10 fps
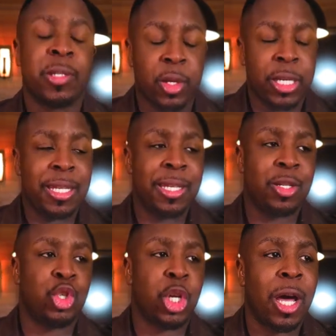So this
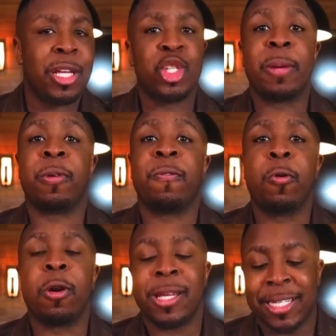is John chapter
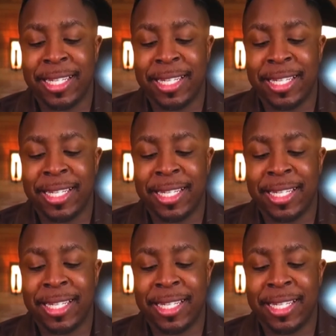4.